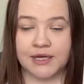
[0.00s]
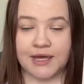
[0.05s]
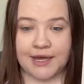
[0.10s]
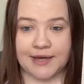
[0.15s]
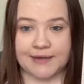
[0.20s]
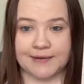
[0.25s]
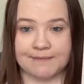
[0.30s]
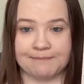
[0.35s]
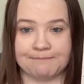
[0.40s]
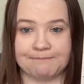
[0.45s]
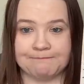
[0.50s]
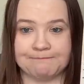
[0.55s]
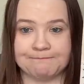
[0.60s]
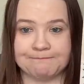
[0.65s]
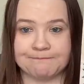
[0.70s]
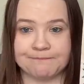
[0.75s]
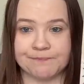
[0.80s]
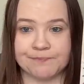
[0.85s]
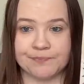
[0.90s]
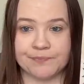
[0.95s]
Um,
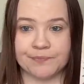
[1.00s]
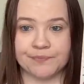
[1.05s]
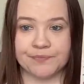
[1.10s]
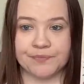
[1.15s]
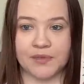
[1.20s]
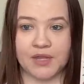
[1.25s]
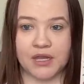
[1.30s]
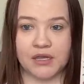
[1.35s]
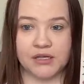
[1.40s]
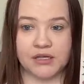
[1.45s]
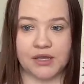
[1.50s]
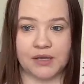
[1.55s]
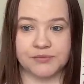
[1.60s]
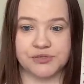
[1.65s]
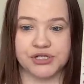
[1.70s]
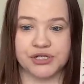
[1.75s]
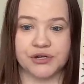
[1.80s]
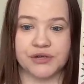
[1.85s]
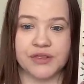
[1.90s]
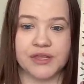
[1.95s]
I'm
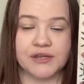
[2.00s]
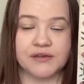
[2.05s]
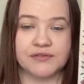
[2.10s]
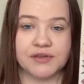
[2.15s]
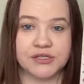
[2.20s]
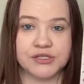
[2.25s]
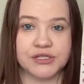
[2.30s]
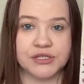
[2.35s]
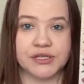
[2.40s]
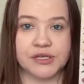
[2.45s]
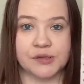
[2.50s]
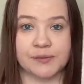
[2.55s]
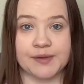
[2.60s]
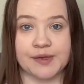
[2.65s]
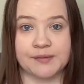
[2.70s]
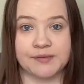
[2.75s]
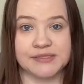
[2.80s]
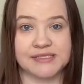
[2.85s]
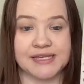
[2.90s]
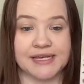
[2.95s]
sure that eventually you'll be
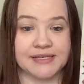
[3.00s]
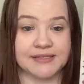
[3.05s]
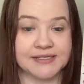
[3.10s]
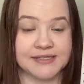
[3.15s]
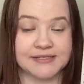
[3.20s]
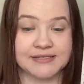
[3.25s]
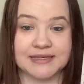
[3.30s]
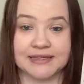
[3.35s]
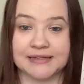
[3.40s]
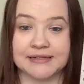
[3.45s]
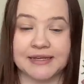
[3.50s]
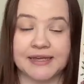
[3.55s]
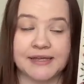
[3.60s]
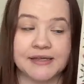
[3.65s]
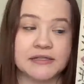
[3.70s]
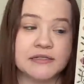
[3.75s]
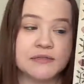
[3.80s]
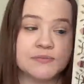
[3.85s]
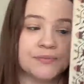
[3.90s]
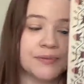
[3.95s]
able to get these
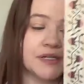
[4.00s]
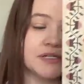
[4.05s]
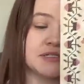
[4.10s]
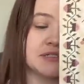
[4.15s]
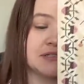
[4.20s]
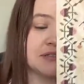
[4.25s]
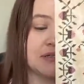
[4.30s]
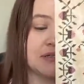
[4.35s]
secondhand, but